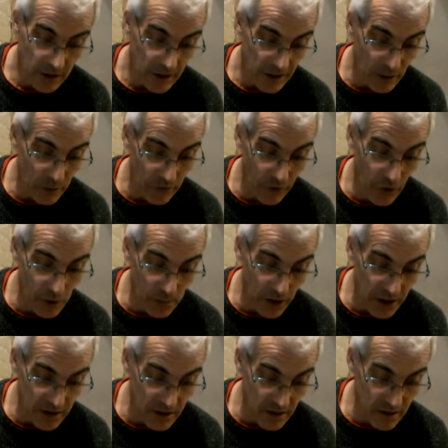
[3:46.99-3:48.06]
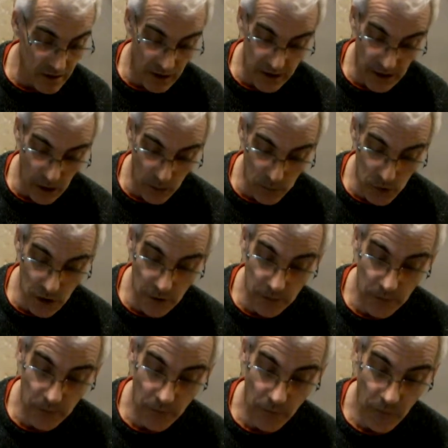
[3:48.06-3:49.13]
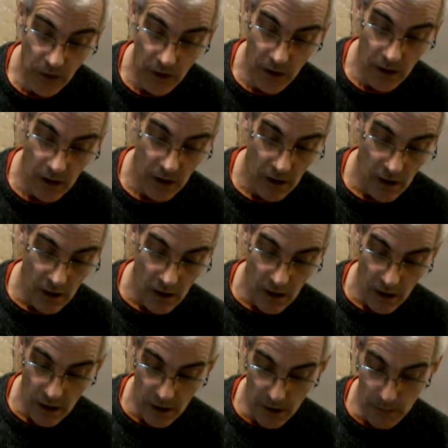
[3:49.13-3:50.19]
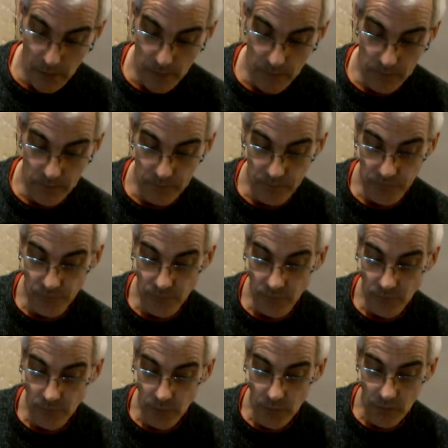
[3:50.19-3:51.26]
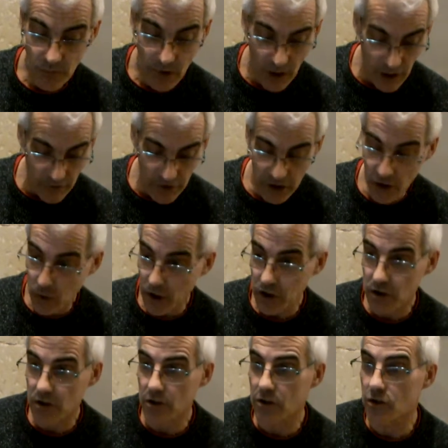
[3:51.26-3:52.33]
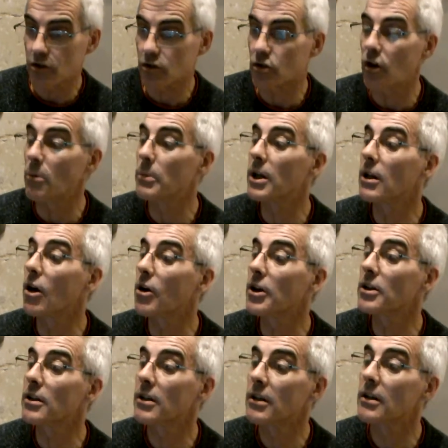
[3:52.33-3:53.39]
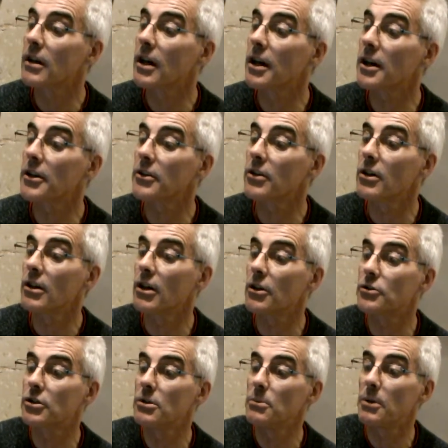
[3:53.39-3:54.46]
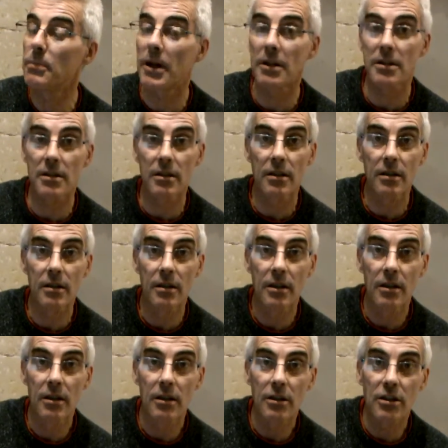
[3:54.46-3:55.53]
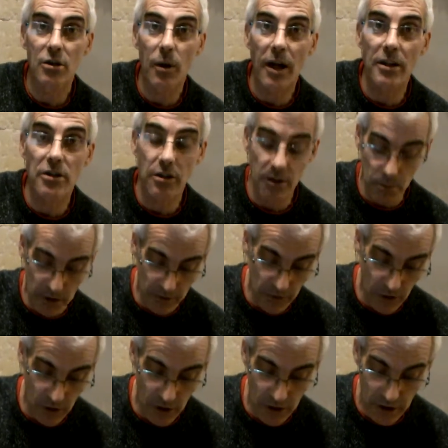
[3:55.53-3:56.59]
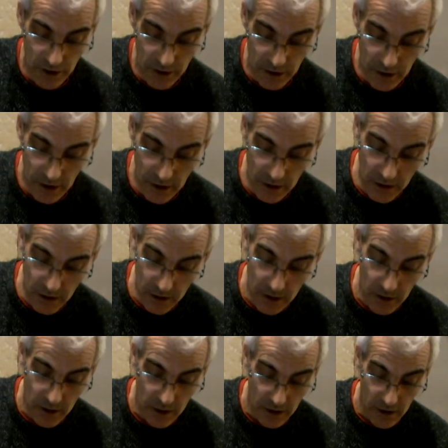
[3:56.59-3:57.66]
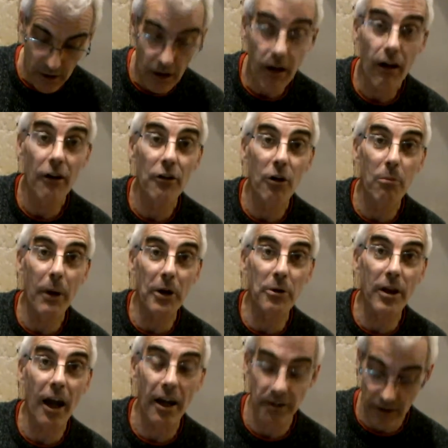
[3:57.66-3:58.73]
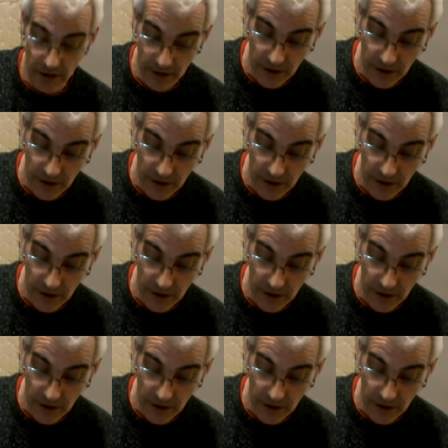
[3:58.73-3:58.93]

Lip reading: Now, I've hoped that's helped you. Have any questions, drop me a line and I'll do my best to answer them. If not, I know a man who can.